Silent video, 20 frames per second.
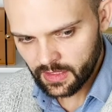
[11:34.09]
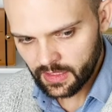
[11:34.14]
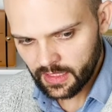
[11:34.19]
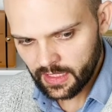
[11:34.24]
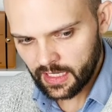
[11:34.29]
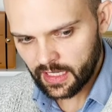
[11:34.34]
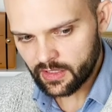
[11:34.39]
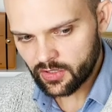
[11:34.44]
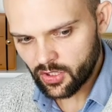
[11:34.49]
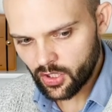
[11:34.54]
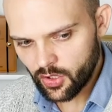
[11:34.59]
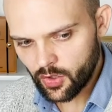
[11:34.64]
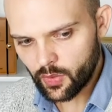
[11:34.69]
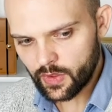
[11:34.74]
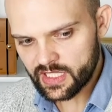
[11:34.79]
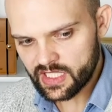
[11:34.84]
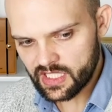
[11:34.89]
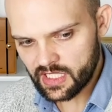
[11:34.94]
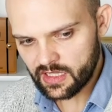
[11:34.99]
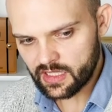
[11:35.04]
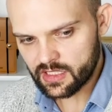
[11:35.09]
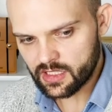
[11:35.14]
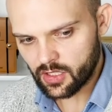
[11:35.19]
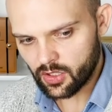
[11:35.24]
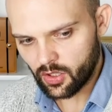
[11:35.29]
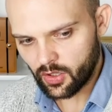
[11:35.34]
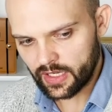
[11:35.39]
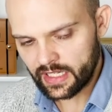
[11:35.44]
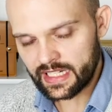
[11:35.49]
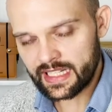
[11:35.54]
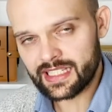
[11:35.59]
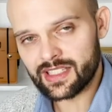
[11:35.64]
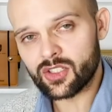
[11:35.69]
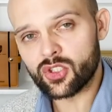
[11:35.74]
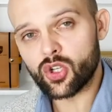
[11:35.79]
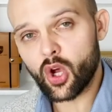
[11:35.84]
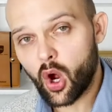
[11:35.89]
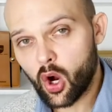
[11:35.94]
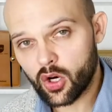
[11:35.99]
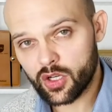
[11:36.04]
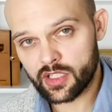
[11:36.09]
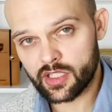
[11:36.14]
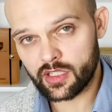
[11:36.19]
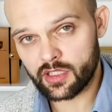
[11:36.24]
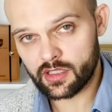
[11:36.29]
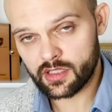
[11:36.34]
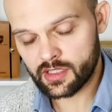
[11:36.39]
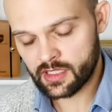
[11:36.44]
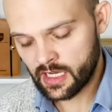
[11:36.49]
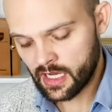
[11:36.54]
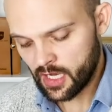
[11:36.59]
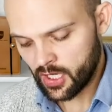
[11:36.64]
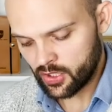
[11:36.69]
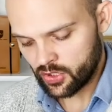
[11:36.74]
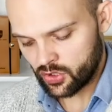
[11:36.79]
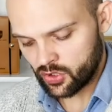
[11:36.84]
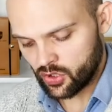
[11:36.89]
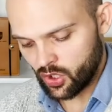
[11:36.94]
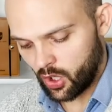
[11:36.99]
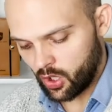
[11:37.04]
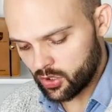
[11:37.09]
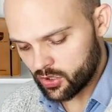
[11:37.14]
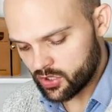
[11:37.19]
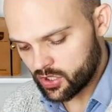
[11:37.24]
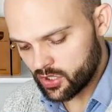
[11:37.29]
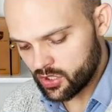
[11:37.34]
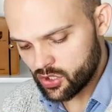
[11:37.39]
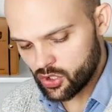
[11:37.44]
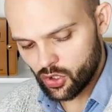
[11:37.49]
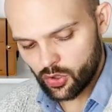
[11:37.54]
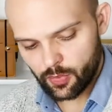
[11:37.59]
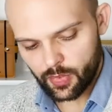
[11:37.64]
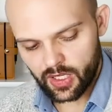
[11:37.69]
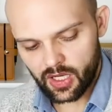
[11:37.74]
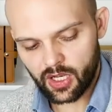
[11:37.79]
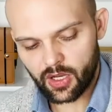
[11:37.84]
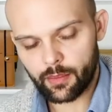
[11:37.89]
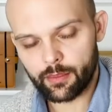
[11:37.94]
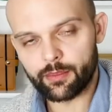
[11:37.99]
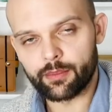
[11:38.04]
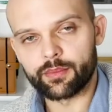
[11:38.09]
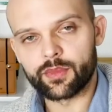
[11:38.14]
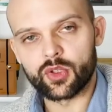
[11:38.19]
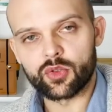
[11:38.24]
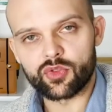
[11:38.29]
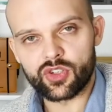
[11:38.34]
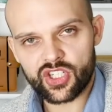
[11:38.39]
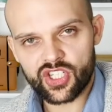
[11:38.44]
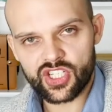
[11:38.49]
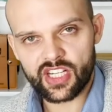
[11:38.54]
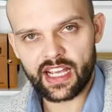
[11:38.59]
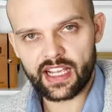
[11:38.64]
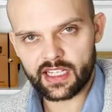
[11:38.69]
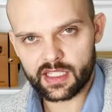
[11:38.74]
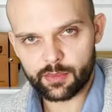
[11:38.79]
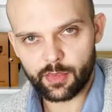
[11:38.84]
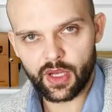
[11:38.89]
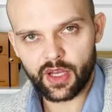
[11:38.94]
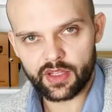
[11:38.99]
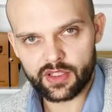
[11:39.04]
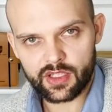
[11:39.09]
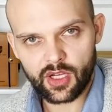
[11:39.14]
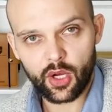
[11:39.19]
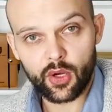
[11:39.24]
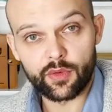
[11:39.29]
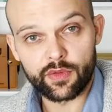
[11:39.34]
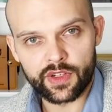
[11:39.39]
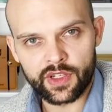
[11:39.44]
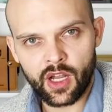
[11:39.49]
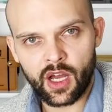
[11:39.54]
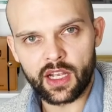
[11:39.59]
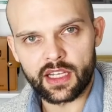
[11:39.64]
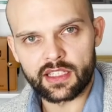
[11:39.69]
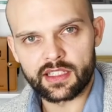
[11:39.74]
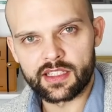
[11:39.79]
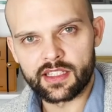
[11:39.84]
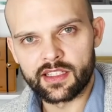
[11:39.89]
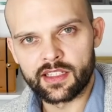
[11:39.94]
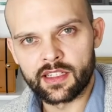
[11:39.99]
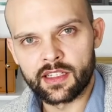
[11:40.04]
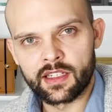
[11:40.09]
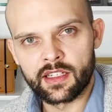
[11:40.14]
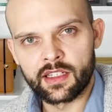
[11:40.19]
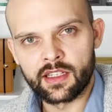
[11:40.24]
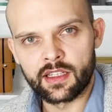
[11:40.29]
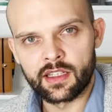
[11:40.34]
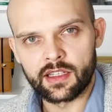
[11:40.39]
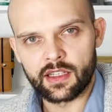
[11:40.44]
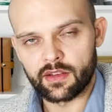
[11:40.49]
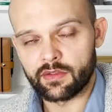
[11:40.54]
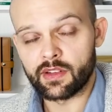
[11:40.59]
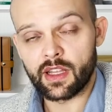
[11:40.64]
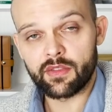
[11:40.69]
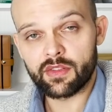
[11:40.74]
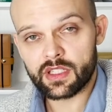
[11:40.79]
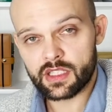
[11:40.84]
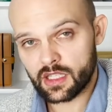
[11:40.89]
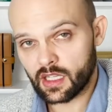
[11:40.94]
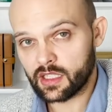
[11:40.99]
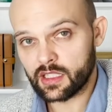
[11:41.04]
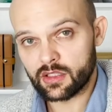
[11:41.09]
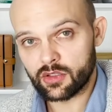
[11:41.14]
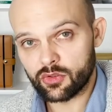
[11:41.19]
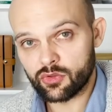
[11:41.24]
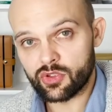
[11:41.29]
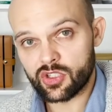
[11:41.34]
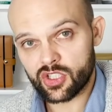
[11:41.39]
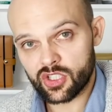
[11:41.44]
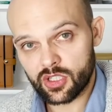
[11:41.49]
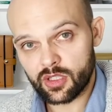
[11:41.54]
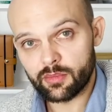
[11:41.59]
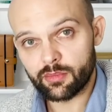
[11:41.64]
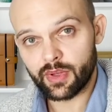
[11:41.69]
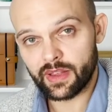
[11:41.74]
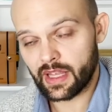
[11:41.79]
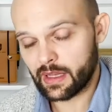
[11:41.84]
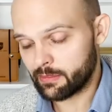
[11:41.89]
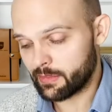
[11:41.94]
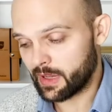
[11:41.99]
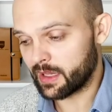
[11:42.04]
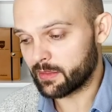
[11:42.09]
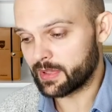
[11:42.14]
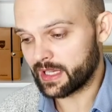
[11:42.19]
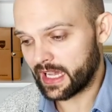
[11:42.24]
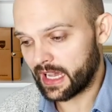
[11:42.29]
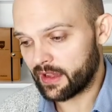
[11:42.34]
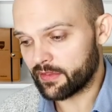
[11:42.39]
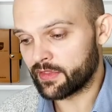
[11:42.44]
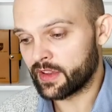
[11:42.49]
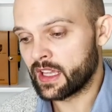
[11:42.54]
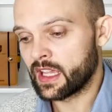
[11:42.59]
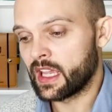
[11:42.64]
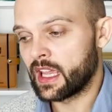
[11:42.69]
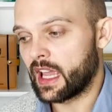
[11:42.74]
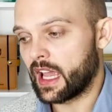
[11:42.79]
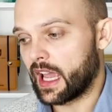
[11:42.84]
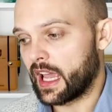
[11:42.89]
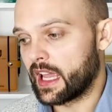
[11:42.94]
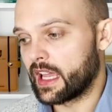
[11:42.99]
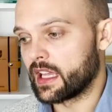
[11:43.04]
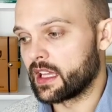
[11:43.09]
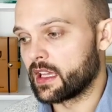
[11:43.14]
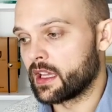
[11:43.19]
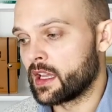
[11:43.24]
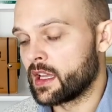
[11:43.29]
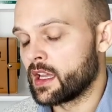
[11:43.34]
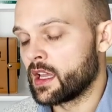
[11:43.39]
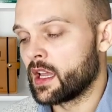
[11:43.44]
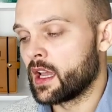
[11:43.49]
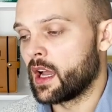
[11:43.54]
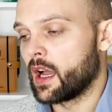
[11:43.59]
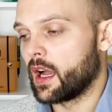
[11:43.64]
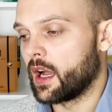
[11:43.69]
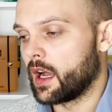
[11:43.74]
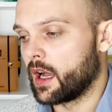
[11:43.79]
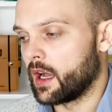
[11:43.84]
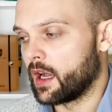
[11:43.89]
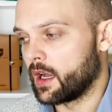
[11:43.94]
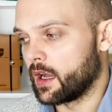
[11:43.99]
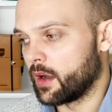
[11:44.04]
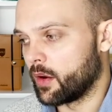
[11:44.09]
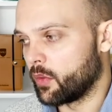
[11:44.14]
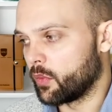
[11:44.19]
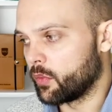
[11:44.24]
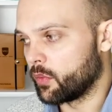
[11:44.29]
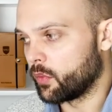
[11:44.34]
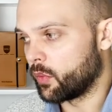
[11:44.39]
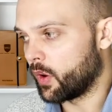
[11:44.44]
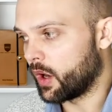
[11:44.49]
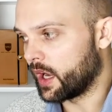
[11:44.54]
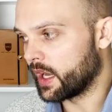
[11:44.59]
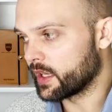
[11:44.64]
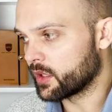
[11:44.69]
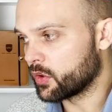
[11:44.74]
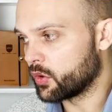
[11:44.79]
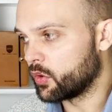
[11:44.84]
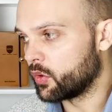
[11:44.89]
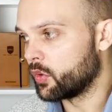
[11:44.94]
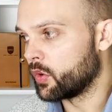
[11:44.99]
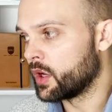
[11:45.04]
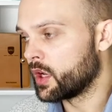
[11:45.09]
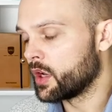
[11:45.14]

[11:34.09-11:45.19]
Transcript: And you know who I see this a lot in is doctors. Doctors who become nutrition experts overnight. They've never studied nutrition, but they maybe have a what I call